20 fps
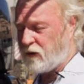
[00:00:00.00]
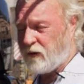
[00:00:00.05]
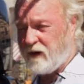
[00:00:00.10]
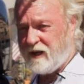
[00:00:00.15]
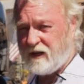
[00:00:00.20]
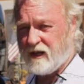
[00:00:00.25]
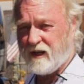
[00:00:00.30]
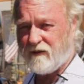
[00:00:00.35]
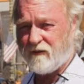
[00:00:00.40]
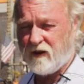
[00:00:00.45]
a
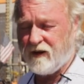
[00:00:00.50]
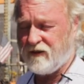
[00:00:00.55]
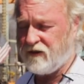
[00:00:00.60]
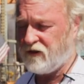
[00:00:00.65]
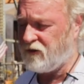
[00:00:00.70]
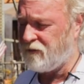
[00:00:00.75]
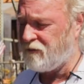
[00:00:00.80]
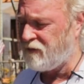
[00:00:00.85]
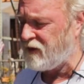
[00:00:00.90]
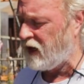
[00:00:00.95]
degree
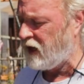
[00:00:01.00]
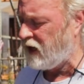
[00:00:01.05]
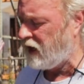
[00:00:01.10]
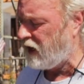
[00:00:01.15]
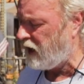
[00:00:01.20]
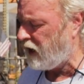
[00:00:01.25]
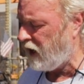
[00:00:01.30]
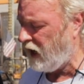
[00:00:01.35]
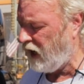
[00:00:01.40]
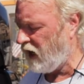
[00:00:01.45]
difference.
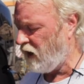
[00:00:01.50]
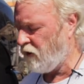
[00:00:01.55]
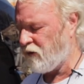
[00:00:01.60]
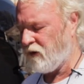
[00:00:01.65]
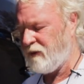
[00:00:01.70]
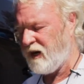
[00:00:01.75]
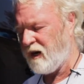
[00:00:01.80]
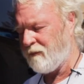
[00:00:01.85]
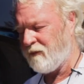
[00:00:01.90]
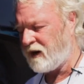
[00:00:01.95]
Uh,
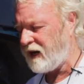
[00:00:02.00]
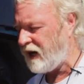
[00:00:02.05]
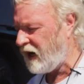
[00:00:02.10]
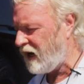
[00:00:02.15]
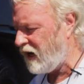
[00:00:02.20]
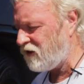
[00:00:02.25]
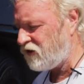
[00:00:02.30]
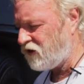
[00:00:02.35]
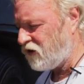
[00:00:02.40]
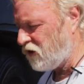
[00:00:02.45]
remember,
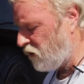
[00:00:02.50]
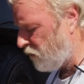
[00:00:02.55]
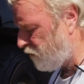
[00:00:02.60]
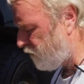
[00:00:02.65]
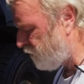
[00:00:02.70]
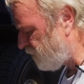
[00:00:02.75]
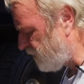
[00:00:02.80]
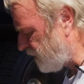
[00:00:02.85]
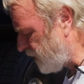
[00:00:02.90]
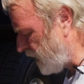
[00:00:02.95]
caster
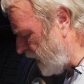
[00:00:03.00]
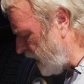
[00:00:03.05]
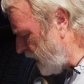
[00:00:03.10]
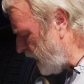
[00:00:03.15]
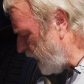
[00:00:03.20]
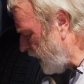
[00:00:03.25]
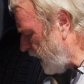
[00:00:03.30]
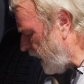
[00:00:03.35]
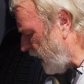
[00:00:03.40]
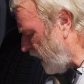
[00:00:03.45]

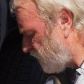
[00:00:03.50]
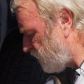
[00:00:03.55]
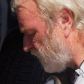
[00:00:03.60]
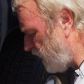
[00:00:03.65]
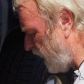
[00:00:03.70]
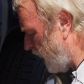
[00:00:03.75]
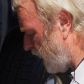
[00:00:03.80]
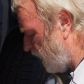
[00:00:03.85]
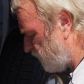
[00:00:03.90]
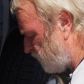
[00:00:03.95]

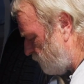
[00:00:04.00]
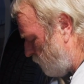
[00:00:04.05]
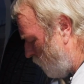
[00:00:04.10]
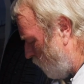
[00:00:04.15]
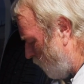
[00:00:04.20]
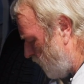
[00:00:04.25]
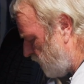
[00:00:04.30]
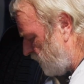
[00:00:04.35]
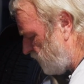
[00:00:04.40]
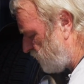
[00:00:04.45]
isn't as
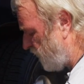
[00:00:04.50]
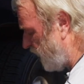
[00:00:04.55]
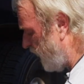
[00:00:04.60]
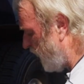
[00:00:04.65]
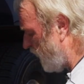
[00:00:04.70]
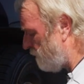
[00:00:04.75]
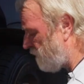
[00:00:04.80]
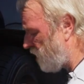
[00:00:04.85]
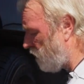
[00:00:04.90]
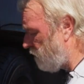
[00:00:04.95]
important as
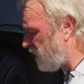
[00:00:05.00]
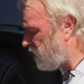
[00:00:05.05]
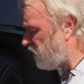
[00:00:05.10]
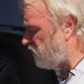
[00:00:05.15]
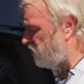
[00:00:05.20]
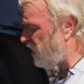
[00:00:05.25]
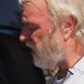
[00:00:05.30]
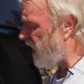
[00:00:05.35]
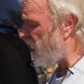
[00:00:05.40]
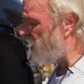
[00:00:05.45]
camber
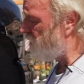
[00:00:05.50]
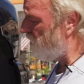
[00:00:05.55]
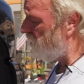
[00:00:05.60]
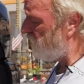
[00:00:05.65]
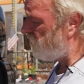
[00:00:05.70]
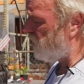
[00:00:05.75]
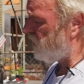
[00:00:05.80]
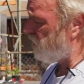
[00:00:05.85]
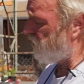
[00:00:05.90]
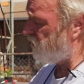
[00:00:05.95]
because
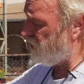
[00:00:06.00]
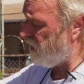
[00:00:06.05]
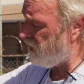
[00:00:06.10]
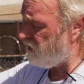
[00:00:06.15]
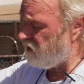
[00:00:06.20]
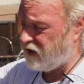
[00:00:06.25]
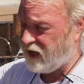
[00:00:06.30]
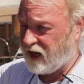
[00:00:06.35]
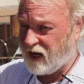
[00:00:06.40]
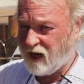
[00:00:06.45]
camber is going to
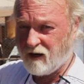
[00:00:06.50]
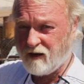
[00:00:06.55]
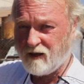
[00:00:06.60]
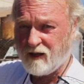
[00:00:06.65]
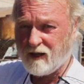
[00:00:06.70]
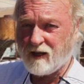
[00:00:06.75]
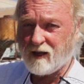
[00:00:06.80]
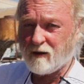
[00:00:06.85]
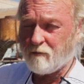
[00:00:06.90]
send you down